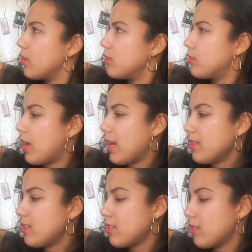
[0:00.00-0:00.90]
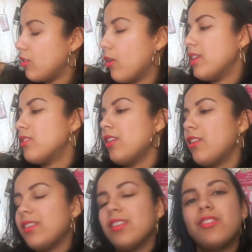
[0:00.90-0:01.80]
dress. No, it's not a
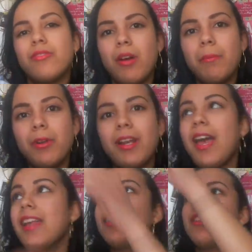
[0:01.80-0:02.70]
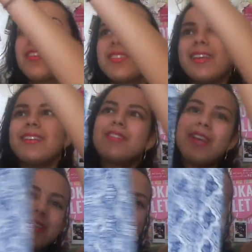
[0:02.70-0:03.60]
dress. It's a romper and it looks like a
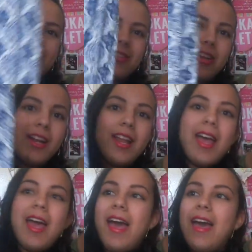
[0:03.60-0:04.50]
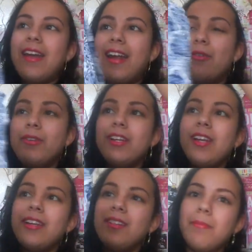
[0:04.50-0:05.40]
dress, but it's not. And I really
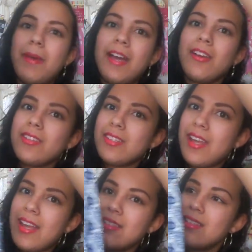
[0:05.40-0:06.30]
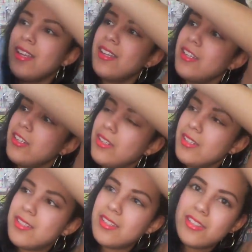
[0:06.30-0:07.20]
like the back because it has like here you
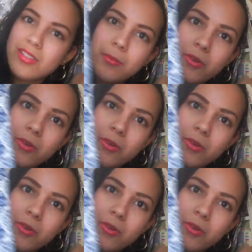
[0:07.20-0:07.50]
can see some